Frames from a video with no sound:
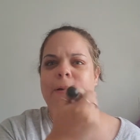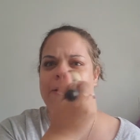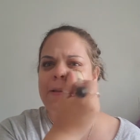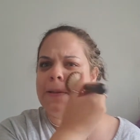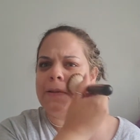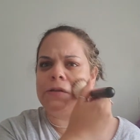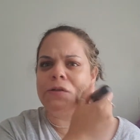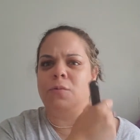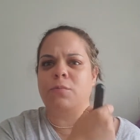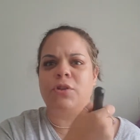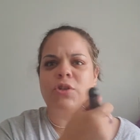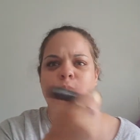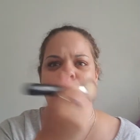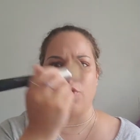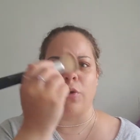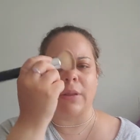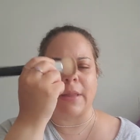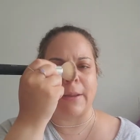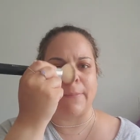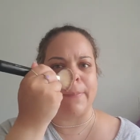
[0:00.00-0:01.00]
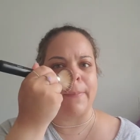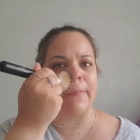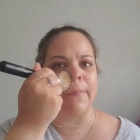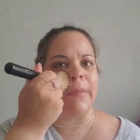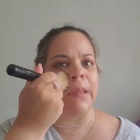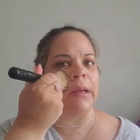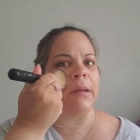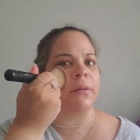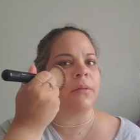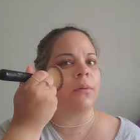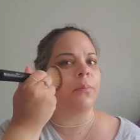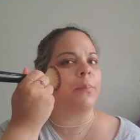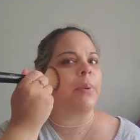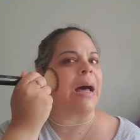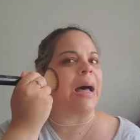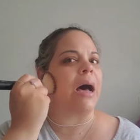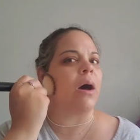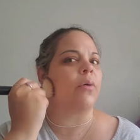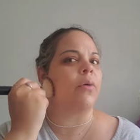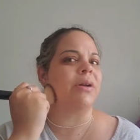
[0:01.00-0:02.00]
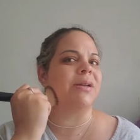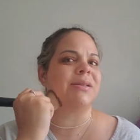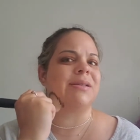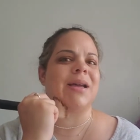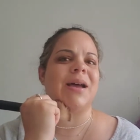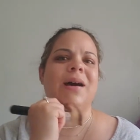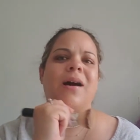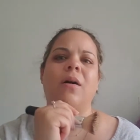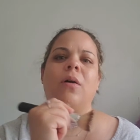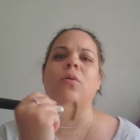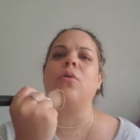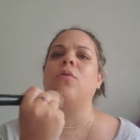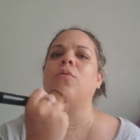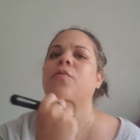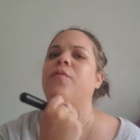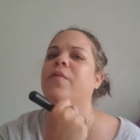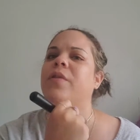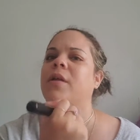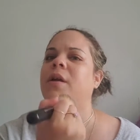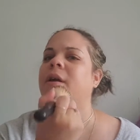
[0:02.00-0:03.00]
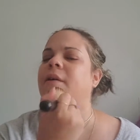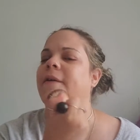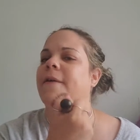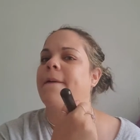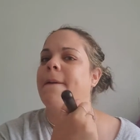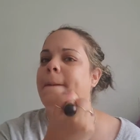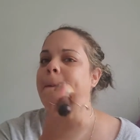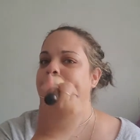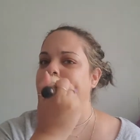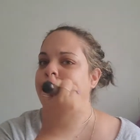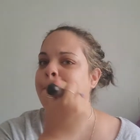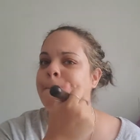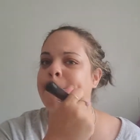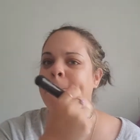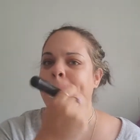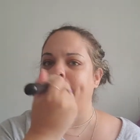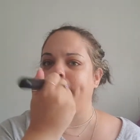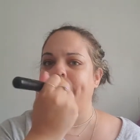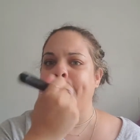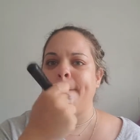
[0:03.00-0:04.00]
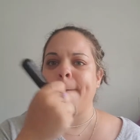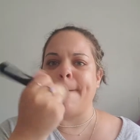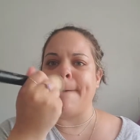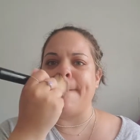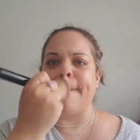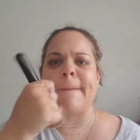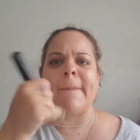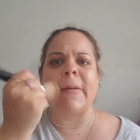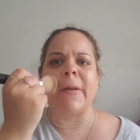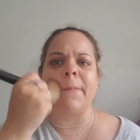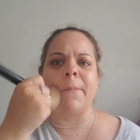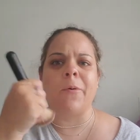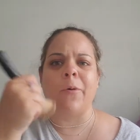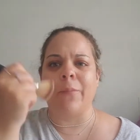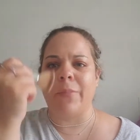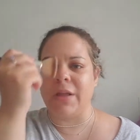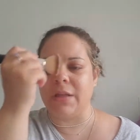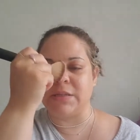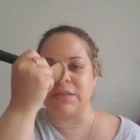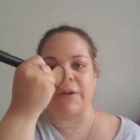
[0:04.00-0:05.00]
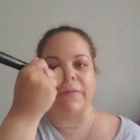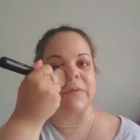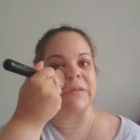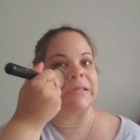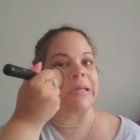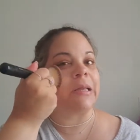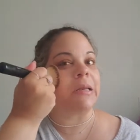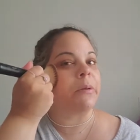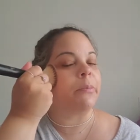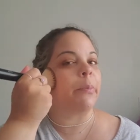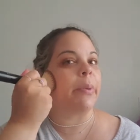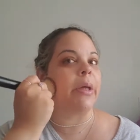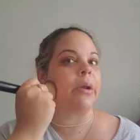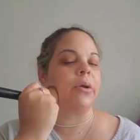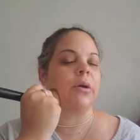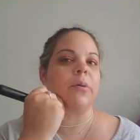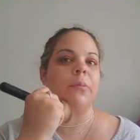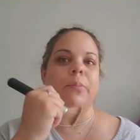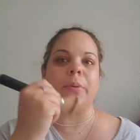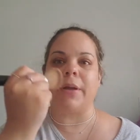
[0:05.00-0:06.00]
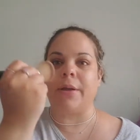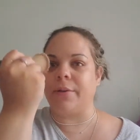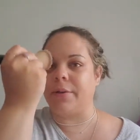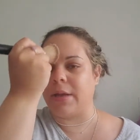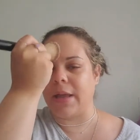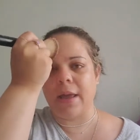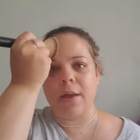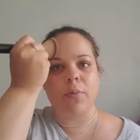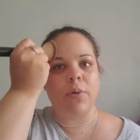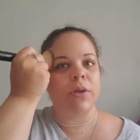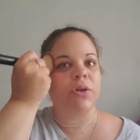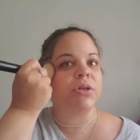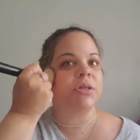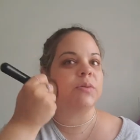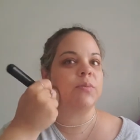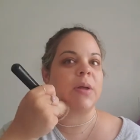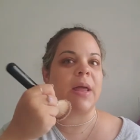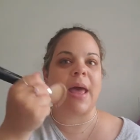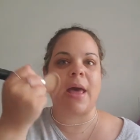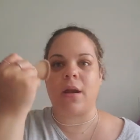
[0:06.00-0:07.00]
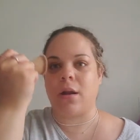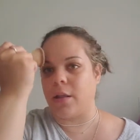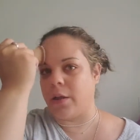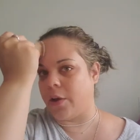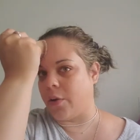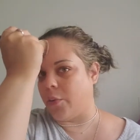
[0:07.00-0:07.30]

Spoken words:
like so much more, like the power is out over there. I'm hoping stuff is getting better, but yeah, we had a